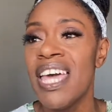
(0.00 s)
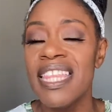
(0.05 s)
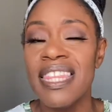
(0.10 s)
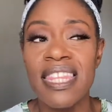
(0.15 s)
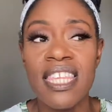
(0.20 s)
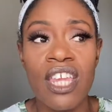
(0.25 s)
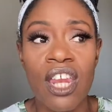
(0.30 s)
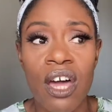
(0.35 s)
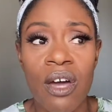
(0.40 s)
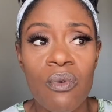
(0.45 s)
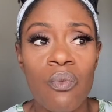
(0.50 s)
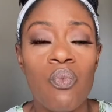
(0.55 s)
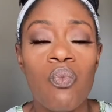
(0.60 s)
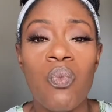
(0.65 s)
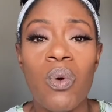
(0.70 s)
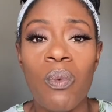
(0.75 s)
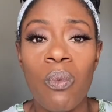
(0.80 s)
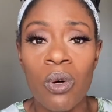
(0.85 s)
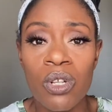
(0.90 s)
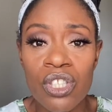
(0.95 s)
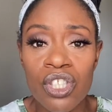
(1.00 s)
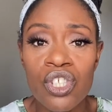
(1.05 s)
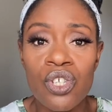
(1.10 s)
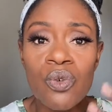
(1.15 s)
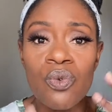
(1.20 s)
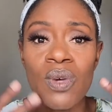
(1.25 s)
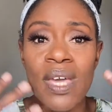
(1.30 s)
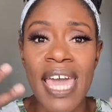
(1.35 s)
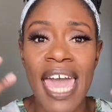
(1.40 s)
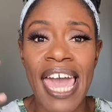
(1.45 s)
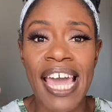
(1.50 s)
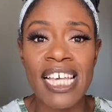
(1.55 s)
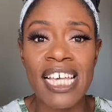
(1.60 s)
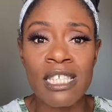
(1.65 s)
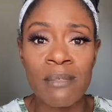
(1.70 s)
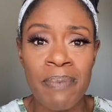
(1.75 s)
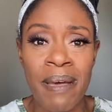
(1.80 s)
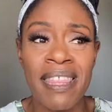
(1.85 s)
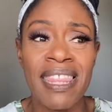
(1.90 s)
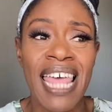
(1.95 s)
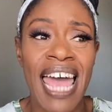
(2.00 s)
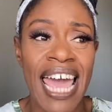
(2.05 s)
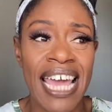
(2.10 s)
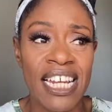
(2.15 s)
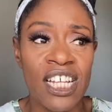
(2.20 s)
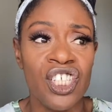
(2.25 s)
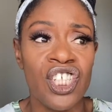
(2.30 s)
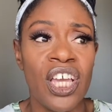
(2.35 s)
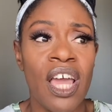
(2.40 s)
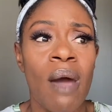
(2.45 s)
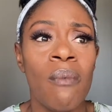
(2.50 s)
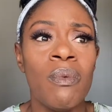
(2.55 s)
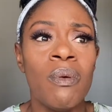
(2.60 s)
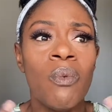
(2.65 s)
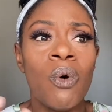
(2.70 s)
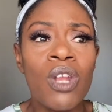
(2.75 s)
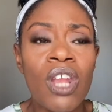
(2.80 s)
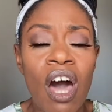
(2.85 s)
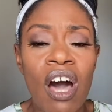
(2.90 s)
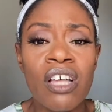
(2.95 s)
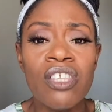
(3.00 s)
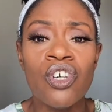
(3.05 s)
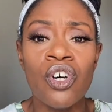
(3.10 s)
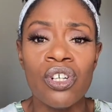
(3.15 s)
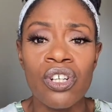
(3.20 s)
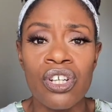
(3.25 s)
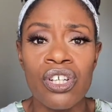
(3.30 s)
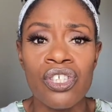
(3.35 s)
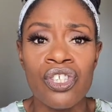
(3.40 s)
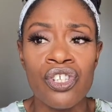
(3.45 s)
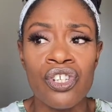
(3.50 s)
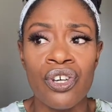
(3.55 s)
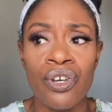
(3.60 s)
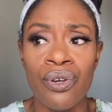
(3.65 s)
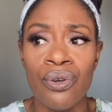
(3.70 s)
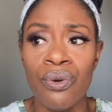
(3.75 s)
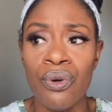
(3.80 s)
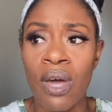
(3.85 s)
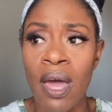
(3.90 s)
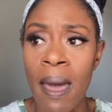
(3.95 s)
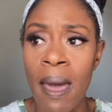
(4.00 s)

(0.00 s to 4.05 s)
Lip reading: We want to expend that energy, and we want our toddlers to